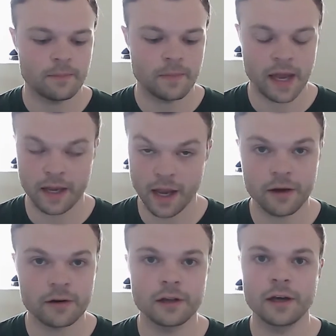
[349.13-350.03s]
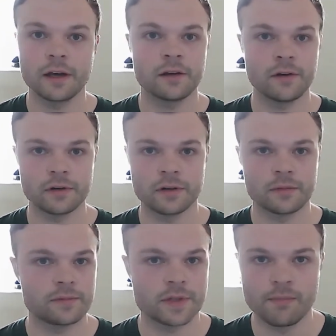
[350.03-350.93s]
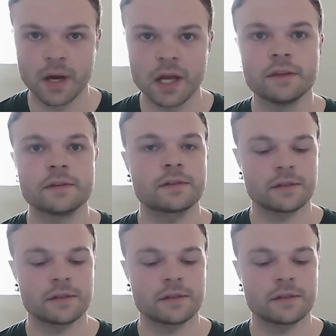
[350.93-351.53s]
hang out a lot over some months.